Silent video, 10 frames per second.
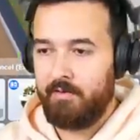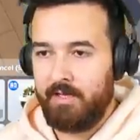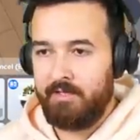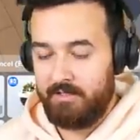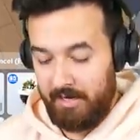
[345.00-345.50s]

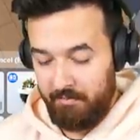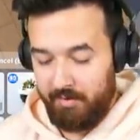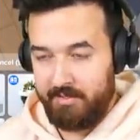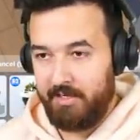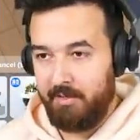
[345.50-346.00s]
get the same
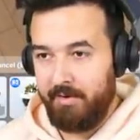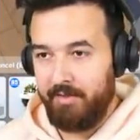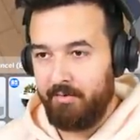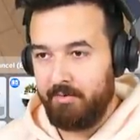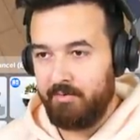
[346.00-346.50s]
one as the other
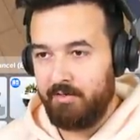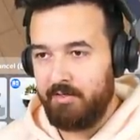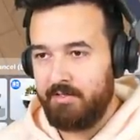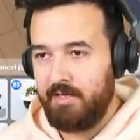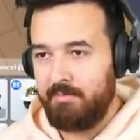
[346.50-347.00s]
bathroom as well.
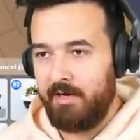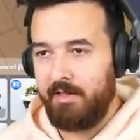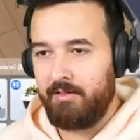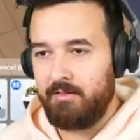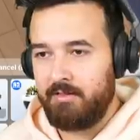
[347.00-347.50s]
So same kind
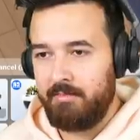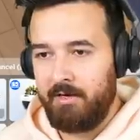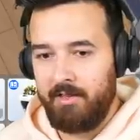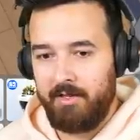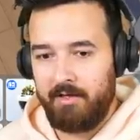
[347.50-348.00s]
of same kind of